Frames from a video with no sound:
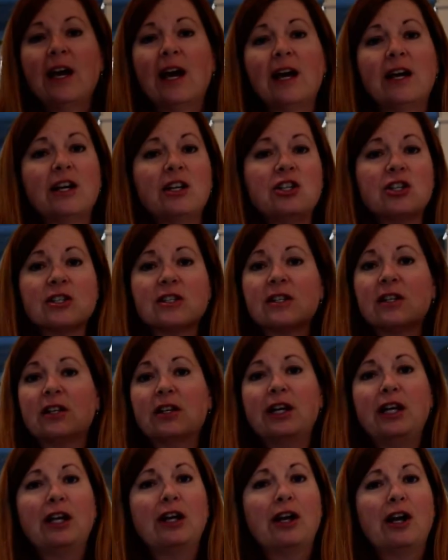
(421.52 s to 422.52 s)
I can just
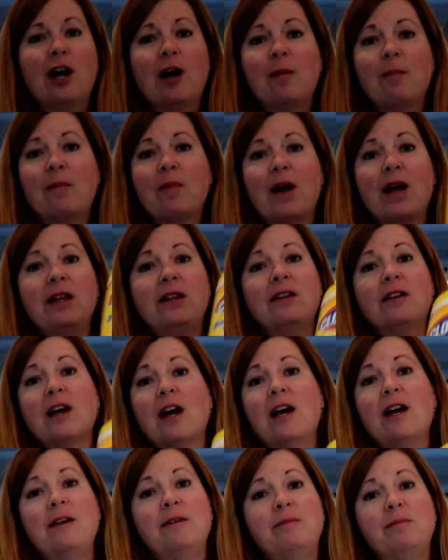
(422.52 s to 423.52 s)
clean it up.
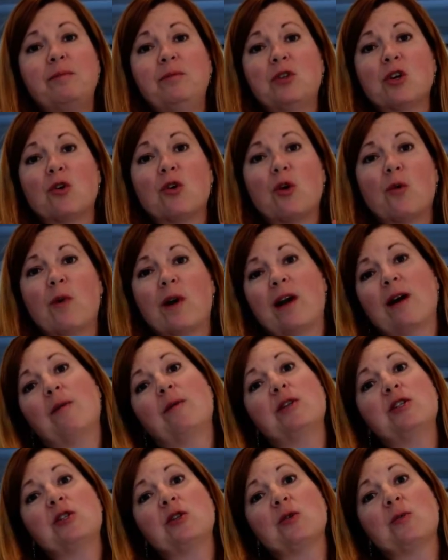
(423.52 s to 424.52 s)
I don't know what I
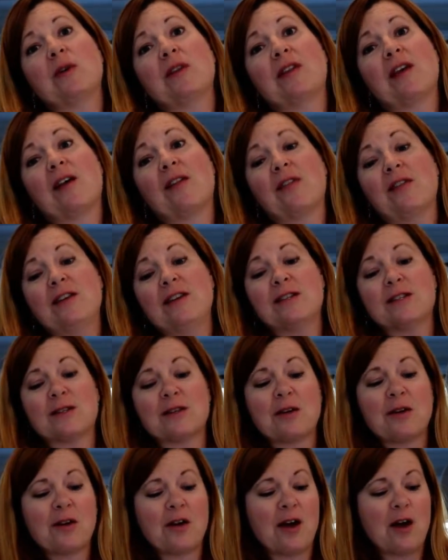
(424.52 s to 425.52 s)
would do without
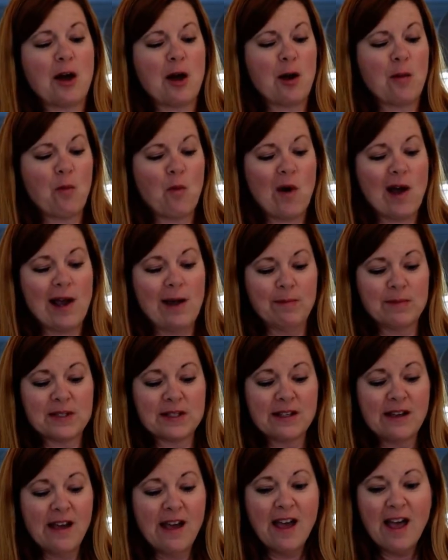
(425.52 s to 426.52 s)
these
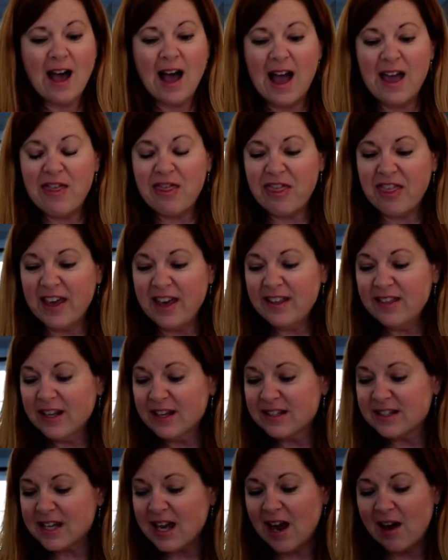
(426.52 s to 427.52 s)
wipes. I think
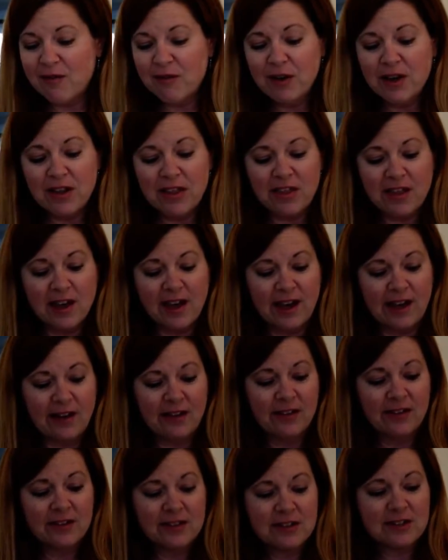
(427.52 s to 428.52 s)
that's everything.
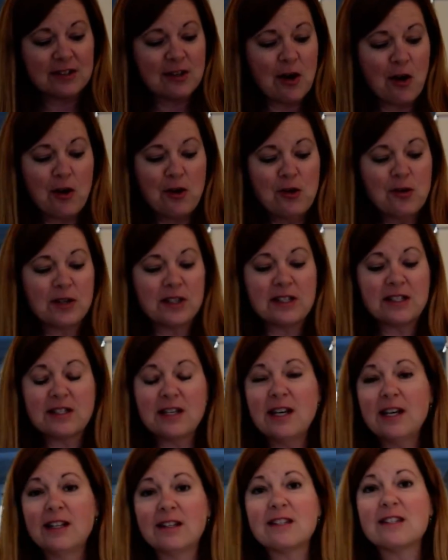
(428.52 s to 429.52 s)
So you can
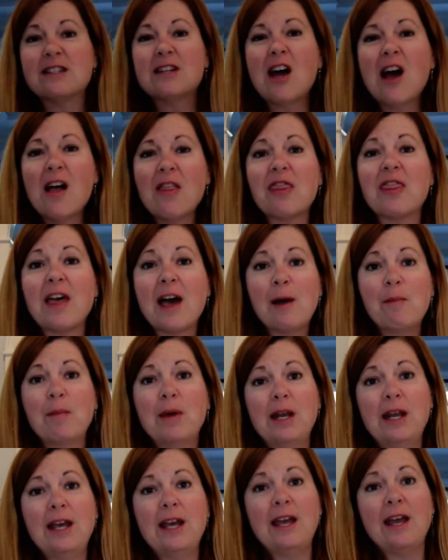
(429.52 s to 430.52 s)
see it's not that
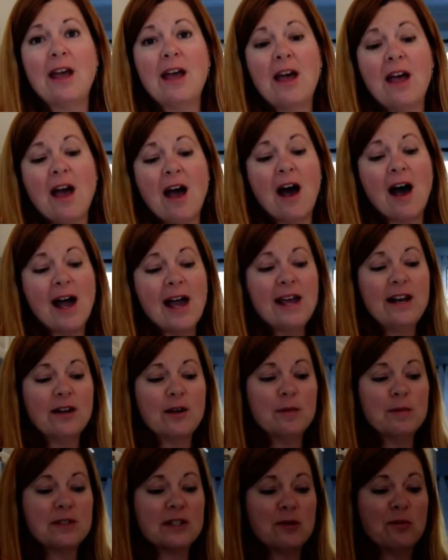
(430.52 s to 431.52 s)
many
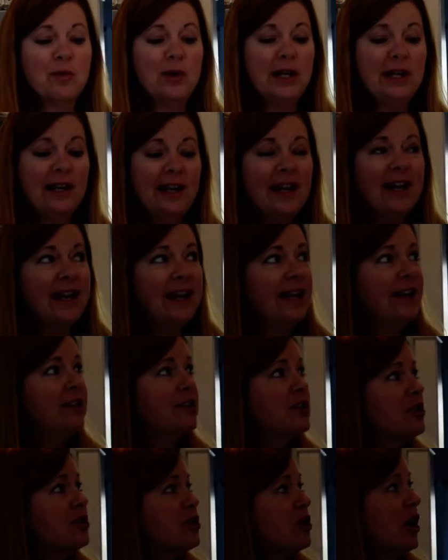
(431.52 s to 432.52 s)
items that we need
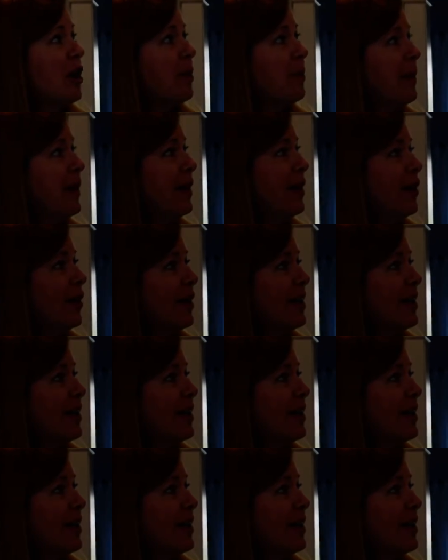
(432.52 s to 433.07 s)
to chalk paint our